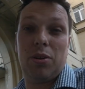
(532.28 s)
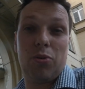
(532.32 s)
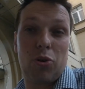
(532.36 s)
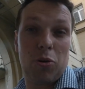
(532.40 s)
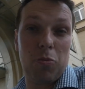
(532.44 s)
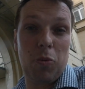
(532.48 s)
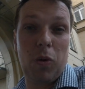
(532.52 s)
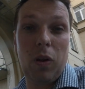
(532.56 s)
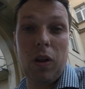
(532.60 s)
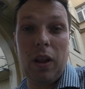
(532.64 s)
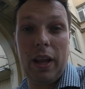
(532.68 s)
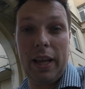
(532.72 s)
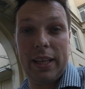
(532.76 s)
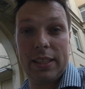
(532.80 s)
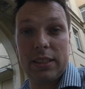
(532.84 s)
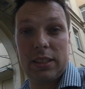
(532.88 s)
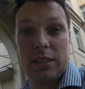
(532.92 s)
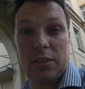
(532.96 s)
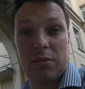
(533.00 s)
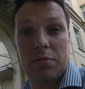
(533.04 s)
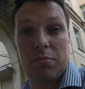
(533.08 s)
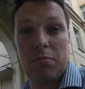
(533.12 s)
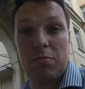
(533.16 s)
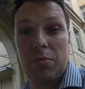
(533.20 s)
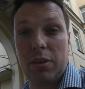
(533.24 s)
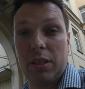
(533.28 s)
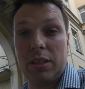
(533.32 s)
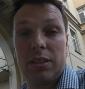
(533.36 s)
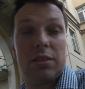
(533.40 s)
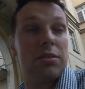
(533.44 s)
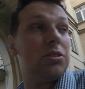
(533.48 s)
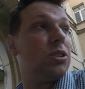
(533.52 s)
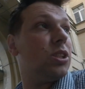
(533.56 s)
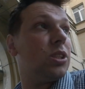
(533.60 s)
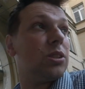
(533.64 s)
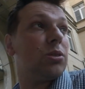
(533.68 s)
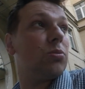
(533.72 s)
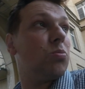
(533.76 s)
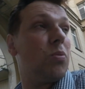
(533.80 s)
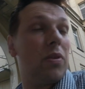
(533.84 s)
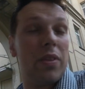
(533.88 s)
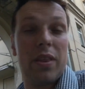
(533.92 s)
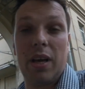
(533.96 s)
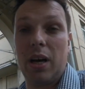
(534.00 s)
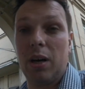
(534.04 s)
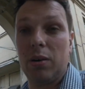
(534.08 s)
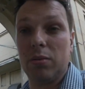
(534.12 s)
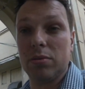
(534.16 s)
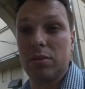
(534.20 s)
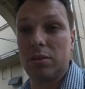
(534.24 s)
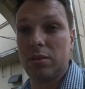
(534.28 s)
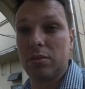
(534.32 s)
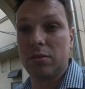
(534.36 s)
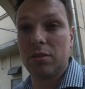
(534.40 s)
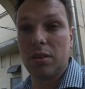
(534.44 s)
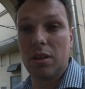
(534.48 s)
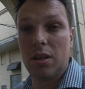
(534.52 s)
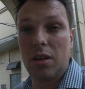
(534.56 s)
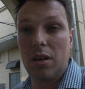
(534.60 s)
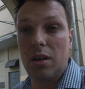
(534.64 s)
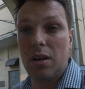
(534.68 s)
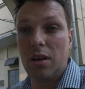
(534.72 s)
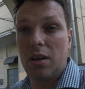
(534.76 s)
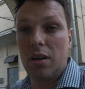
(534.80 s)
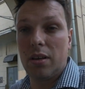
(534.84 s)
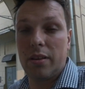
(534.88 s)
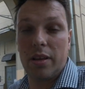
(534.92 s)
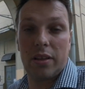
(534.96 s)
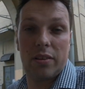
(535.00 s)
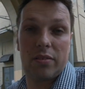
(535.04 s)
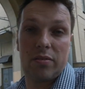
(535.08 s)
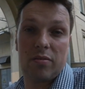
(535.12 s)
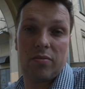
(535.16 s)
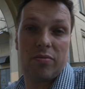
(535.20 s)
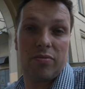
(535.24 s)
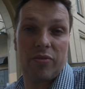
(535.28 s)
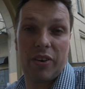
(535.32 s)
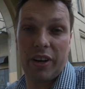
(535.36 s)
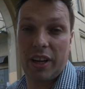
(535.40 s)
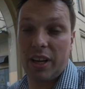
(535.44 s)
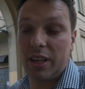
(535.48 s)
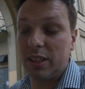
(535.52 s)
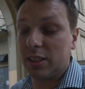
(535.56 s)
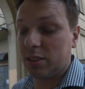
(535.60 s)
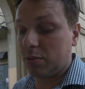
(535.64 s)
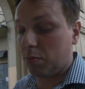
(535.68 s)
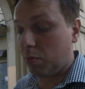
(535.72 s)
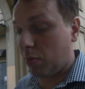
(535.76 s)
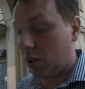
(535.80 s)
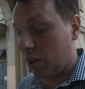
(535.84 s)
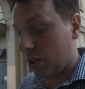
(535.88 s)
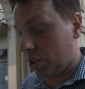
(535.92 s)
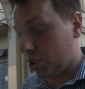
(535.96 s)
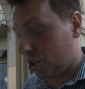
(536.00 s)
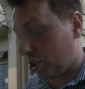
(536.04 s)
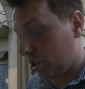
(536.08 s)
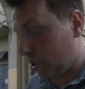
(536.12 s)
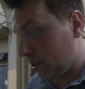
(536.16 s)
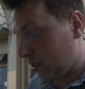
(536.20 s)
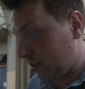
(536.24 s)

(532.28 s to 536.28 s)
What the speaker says: normal lens, but just without that freaking smudge.